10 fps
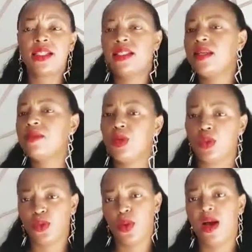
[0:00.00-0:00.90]
seem
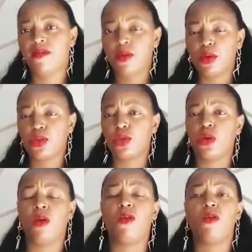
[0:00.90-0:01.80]
not to have
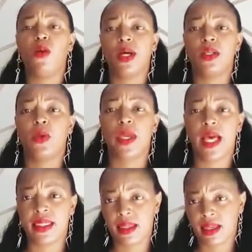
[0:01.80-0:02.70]
control of what we
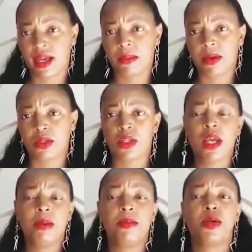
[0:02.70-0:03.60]
are thinking about
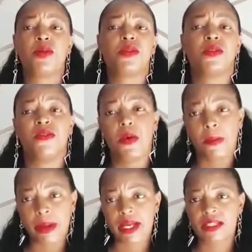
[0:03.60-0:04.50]
because of our
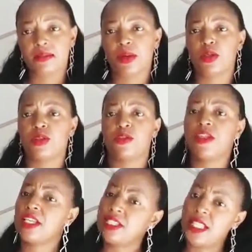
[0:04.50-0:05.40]
past, because of
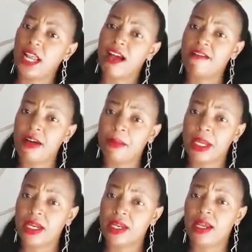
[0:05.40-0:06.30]
things that have
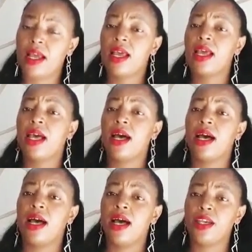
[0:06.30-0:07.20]
happened
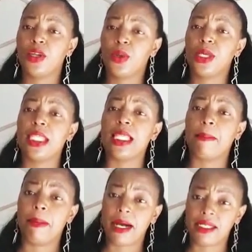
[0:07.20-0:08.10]
in the
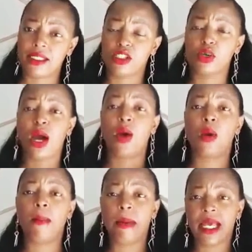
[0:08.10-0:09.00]
past. So
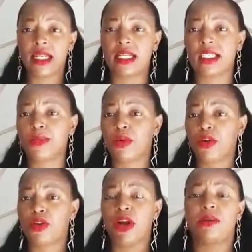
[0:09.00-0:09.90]
our mind is
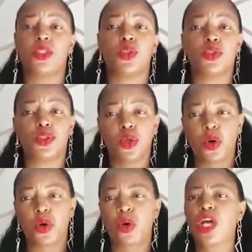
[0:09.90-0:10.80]
programmed
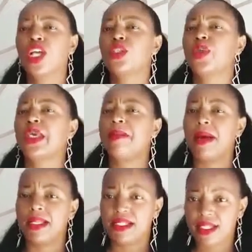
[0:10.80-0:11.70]
to keep
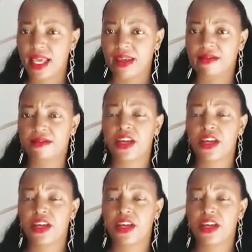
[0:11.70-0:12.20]
us safe.